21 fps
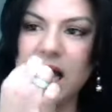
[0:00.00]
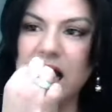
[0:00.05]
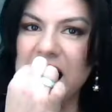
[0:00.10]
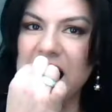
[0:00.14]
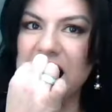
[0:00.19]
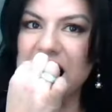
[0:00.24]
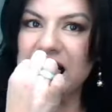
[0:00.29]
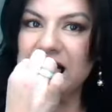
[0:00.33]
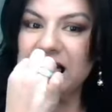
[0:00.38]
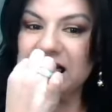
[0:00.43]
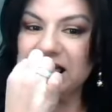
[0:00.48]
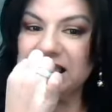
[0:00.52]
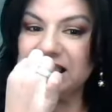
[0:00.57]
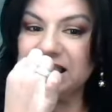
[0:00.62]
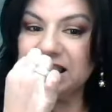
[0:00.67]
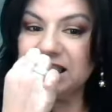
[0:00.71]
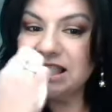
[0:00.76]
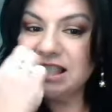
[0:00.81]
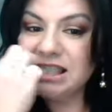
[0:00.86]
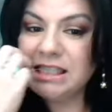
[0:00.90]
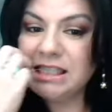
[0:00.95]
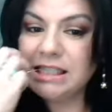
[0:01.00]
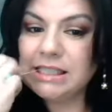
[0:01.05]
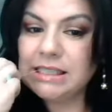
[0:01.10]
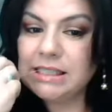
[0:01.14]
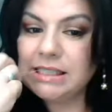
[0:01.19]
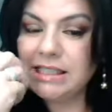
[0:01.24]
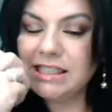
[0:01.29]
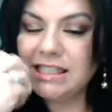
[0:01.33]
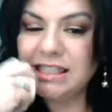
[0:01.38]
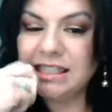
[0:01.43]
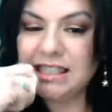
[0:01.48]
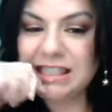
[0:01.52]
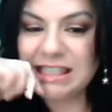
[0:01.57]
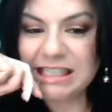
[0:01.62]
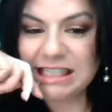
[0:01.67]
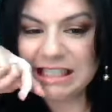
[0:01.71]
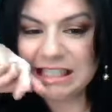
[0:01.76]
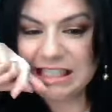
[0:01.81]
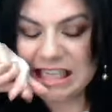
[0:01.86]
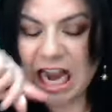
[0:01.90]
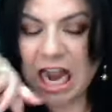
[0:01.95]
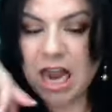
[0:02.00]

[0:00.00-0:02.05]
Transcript: [no speech]